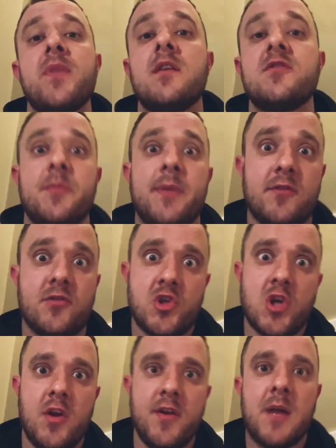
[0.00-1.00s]
to be able to
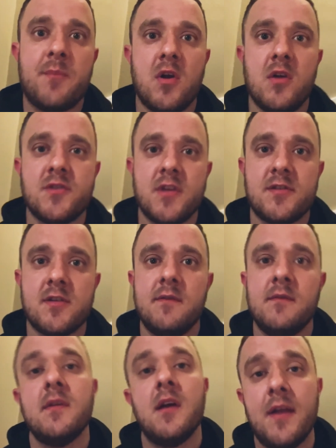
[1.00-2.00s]
show you that process
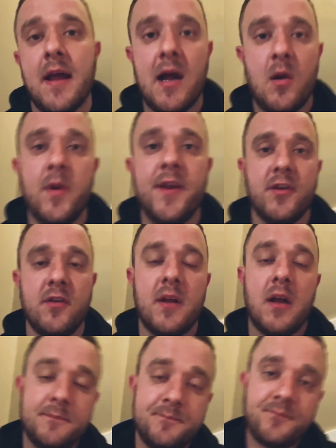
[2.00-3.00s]
and, and how we do
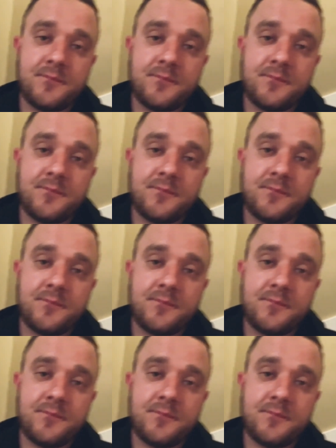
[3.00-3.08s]
that.